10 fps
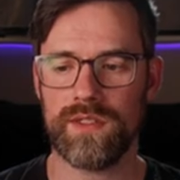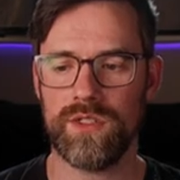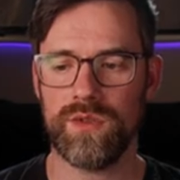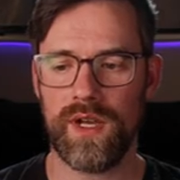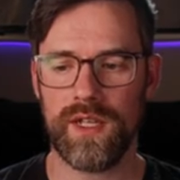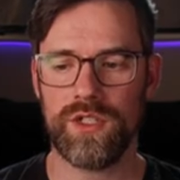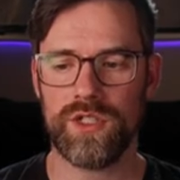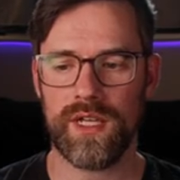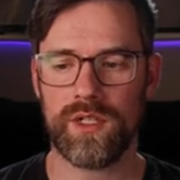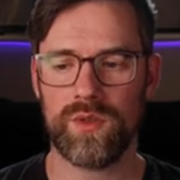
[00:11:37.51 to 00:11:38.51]
to
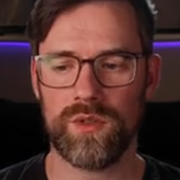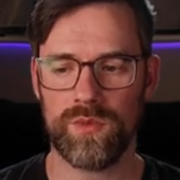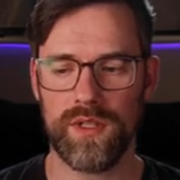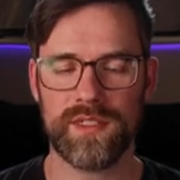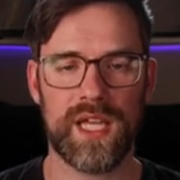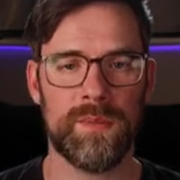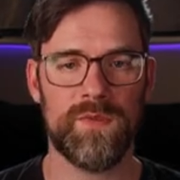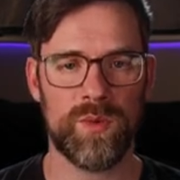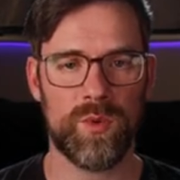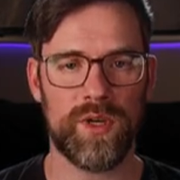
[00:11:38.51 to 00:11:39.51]
uncheck the real-time
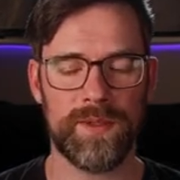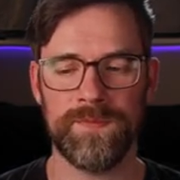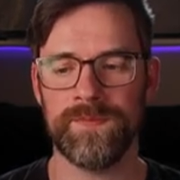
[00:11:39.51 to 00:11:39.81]
viewport.